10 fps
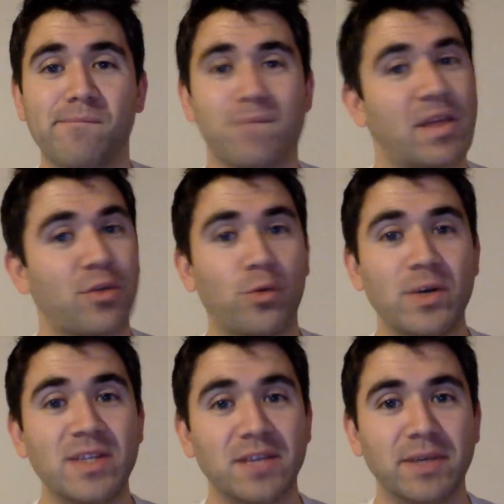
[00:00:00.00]
There's always
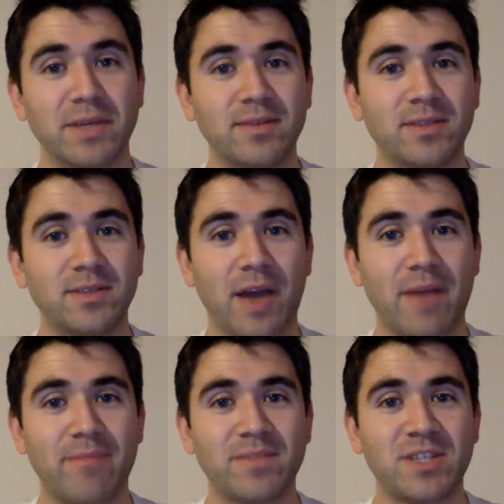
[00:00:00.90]
next week. So yeah,
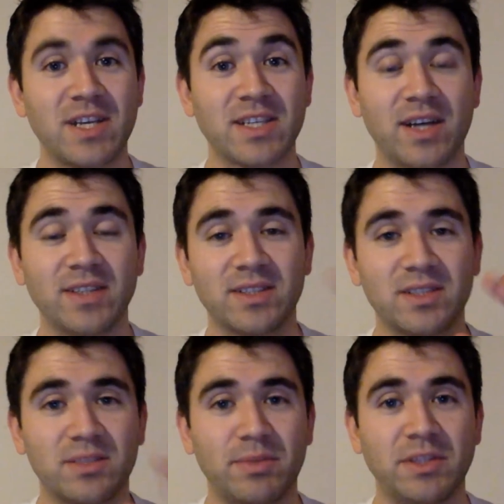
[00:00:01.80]
cheers guys.
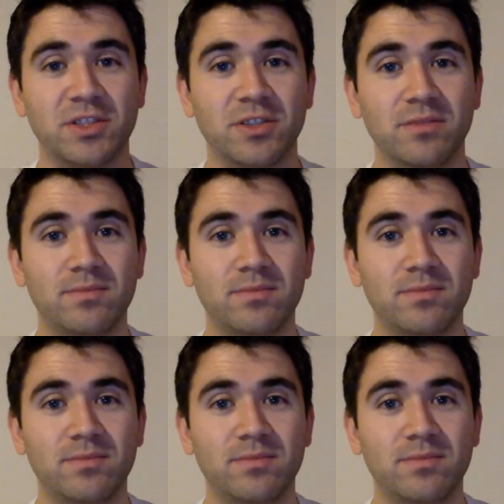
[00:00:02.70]
Speak to you soon.